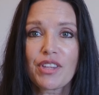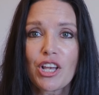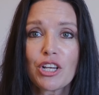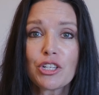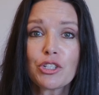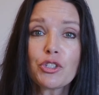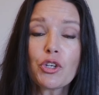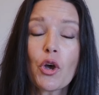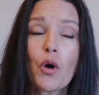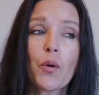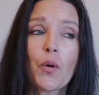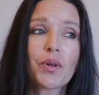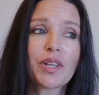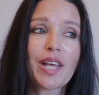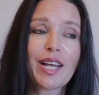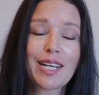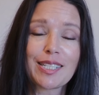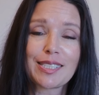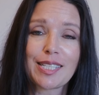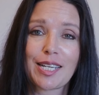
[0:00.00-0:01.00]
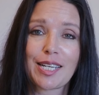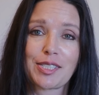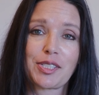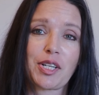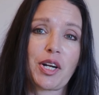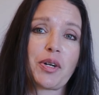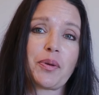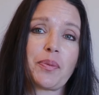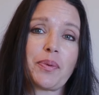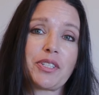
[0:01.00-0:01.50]
So like I said, I
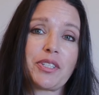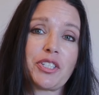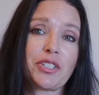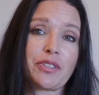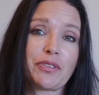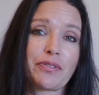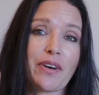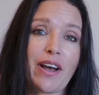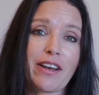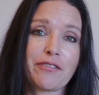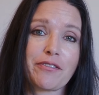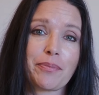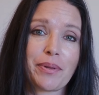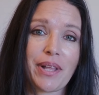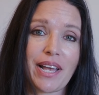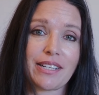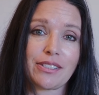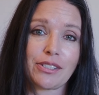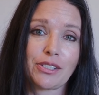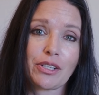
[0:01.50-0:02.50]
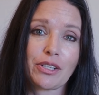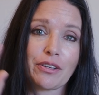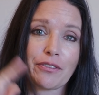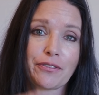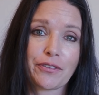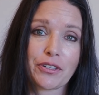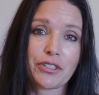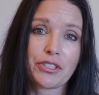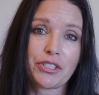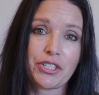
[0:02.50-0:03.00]
started with just 5 plants. So the
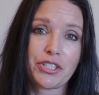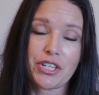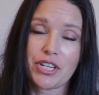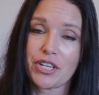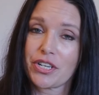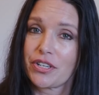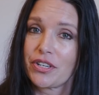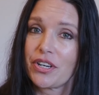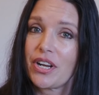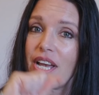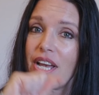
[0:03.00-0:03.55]
first year,